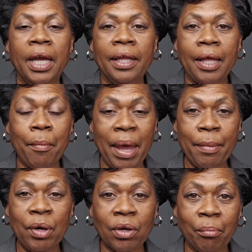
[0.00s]
They may
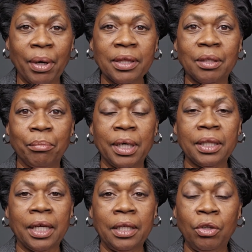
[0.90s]
be on a month to
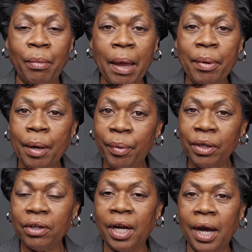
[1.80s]
month, and you may be up
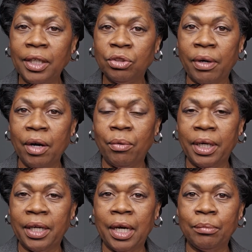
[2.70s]
under a contract when
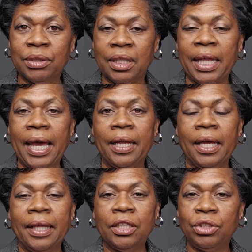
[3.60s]
it comes to
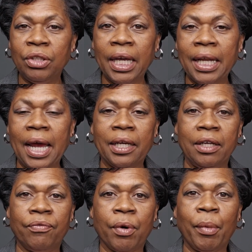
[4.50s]
that you cannot
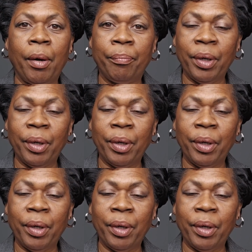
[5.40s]
get from up